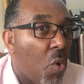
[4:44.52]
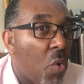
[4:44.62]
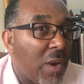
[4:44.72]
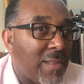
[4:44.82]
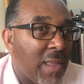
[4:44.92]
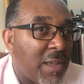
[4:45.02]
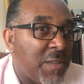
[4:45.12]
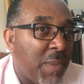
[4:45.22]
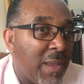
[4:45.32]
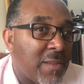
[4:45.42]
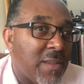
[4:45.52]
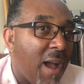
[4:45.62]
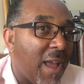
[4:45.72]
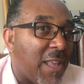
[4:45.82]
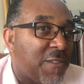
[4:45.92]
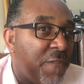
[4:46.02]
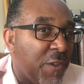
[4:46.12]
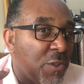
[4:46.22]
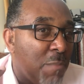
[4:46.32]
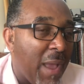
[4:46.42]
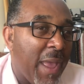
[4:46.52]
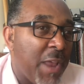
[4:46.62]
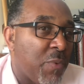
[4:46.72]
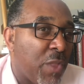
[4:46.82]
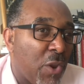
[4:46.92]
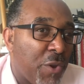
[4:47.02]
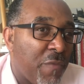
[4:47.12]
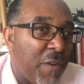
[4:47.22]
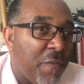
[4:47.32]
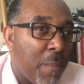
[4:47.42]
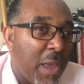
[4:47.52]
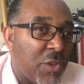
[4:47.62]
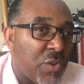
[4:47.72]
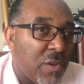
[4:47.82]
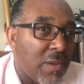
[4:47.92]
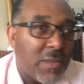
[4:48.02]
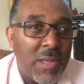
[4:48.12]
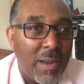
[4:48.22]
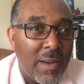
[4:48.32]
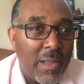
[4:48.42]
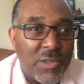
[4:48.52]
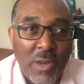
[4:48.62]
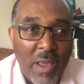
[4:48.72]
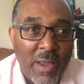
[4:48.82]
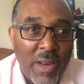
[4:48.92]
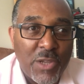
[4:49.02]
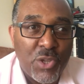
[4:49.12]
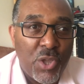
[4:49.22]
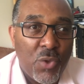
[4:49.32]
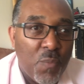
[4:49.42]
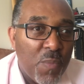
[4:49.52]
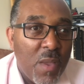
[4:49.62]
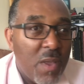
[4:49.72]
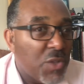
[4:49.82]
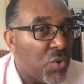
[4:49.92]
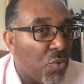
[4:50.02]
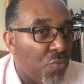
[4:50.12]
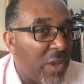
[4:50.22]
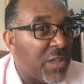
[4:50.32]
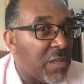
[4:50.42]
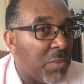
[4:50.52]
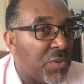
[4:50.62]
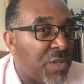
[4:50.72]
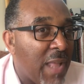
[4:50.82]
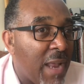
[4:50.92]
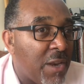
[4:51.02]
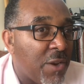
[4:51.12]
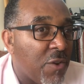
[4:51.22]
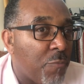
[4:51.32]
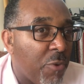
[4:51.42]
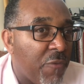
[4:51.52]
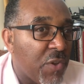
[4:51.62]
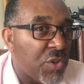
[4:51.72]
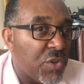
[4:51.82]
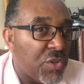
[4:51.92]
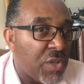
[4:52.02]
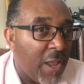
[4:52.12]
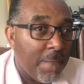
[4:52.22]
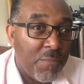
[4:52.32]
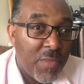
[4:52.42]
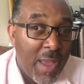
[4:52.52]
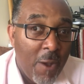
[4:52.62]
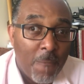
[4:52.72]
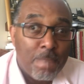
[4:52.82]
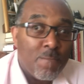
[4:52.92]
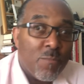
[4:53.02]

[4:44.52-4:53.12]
All it does means it's filled my head with a lot of information and techniques that I can execute to a reasonable standard of proficiency. Now,